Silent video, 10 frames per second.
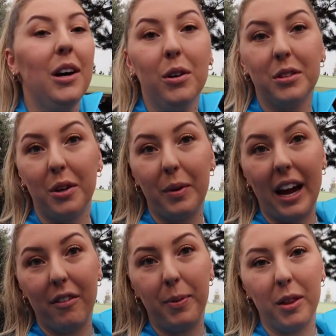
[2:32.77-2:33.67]
Also, we
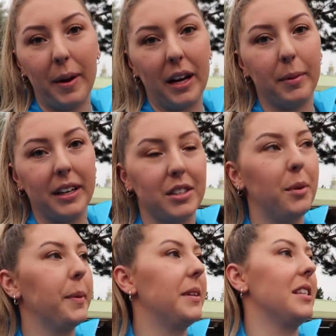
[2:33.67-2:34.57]
have put the Peckermacks
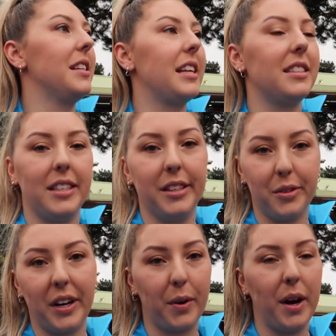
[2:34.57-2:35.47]
on because it did start to
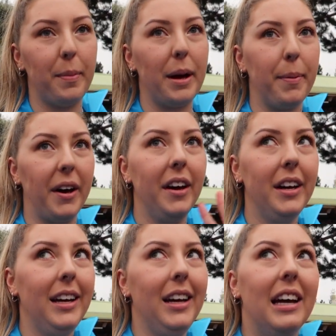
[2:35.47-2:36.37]
rain quite a bit, but
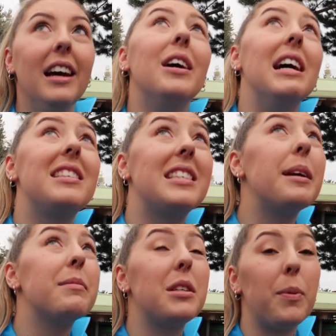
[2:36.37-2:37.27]

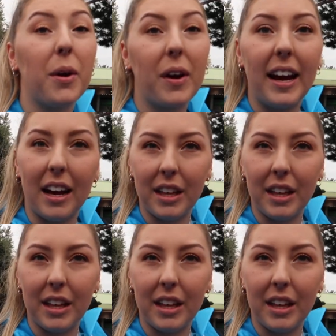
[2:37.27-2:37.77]
seems to be okay.